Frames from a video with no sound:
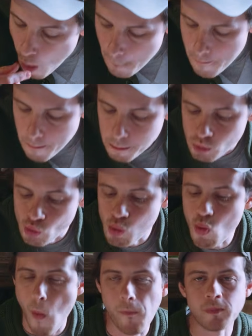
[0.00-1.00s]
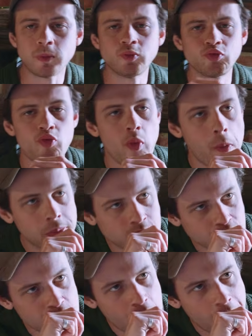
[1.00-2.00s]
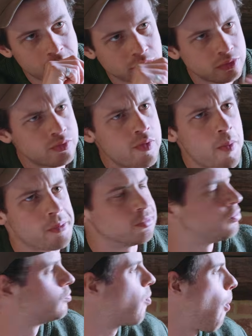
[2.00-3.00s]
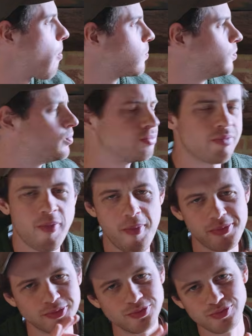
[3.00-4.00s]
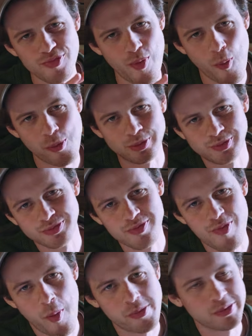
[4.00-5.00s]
This is delicious and simpler than it looks. It's an excellent way of preserving that